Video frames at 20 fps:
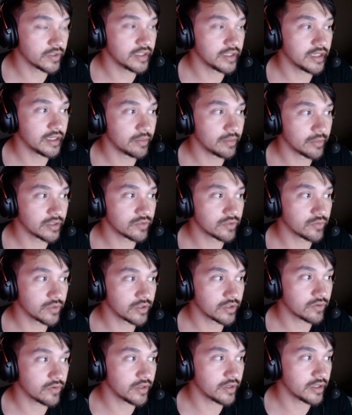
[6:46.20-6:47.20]
damage
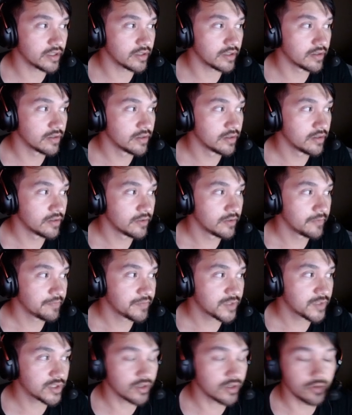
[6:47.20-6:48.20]
with critting.
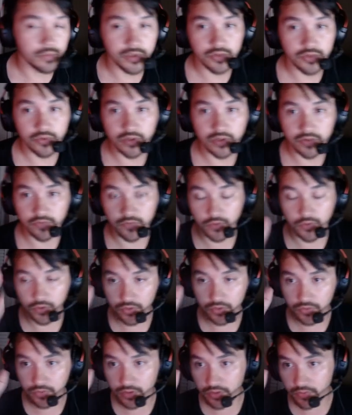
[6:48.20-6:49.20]
So between
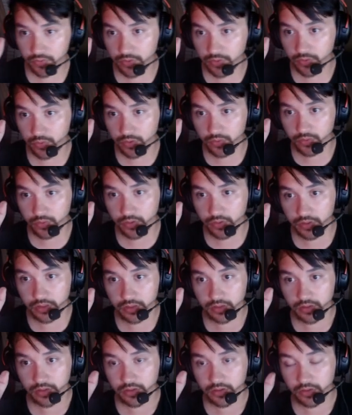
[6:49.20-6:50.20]

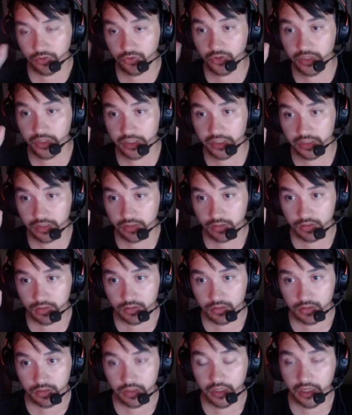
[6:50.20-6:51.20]
43311 critting
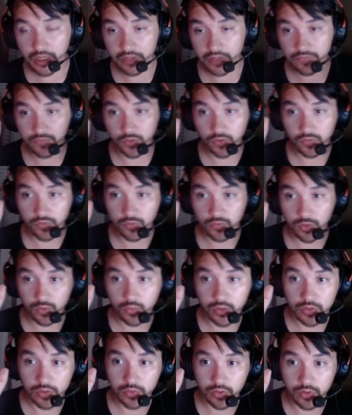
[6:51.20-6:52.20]
and
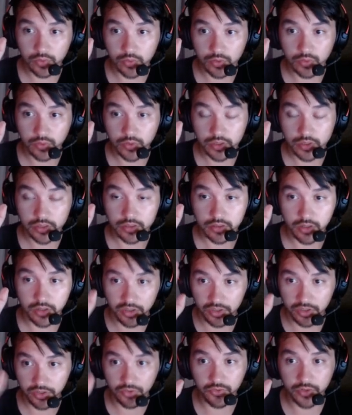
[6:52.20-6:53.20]
441111
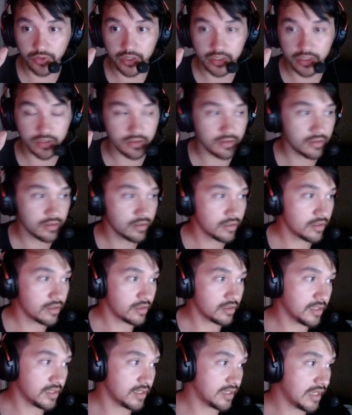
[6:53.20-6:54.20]
on a crit,
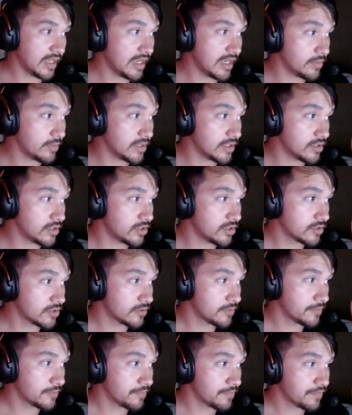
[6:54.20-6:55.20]
the damage
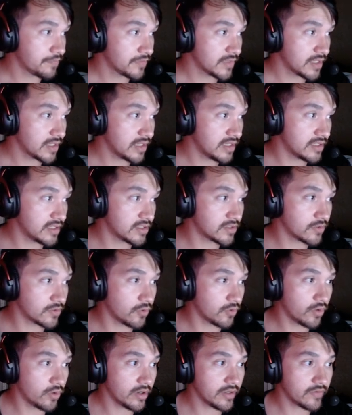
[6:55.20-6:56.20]
is
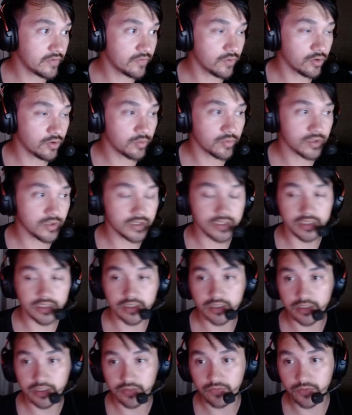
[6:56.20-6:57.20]

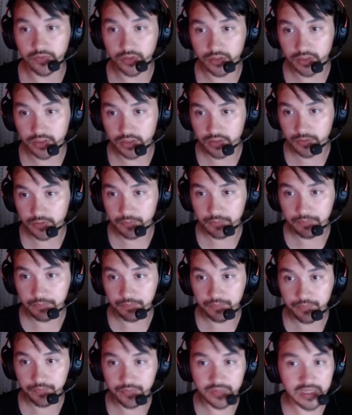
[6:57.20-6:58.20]
24% difference.
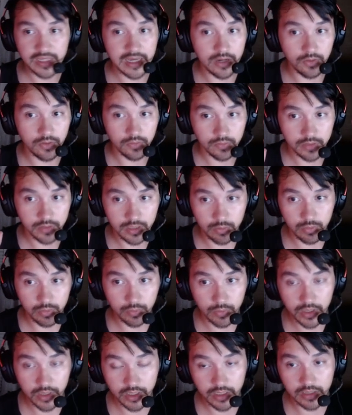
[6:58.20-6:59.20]
Now, keep in
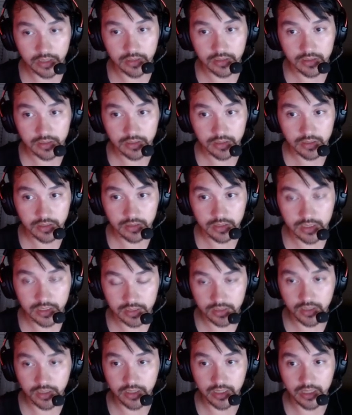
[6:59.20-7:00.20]
mind,
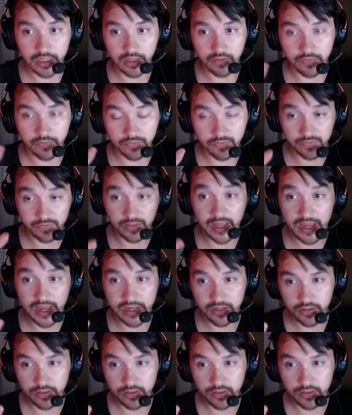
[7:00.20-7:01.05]
that's not a flat